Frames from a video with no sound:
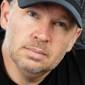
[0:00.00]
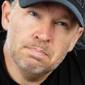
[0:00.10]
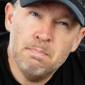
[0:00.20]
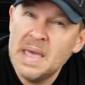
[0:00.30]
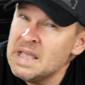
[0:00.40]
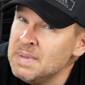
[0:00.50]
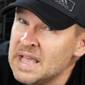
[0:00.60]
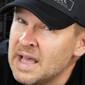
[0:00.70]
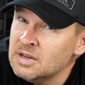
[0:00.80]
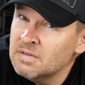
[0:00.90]

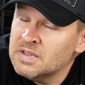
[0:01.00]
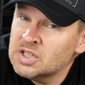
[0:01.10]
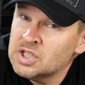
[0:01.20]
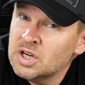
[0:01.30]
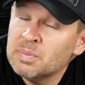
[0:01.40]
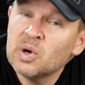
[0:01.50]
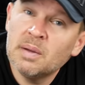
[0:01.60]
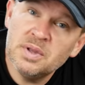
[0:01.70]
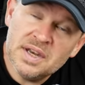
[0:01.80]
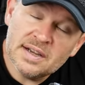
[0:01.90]
maybe end of this year,
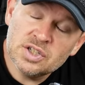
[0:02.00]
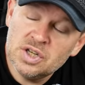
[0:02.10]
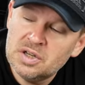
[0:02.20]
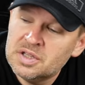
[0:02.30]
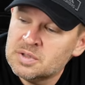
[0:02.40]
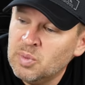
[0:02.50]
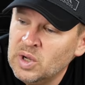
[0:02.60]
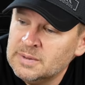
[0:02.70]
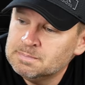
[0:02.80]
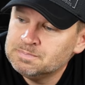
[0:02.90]
probably next year at this
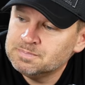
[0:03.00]
point.